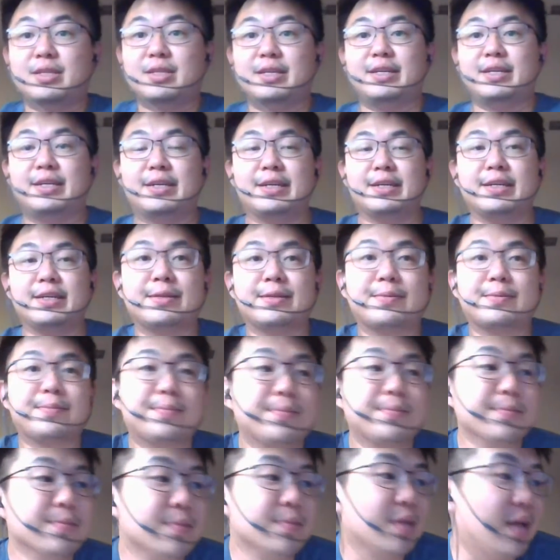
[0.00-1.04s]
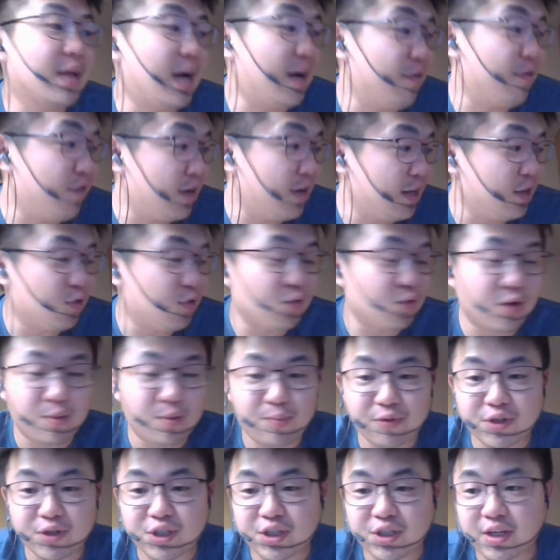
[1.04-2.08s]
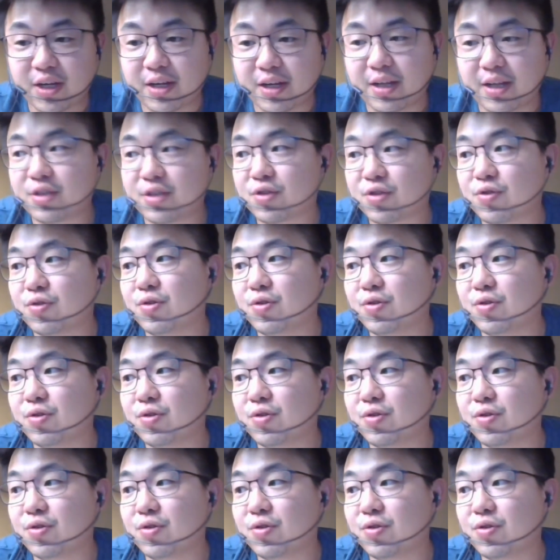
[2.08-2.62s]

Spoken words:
I really do appreciate it. So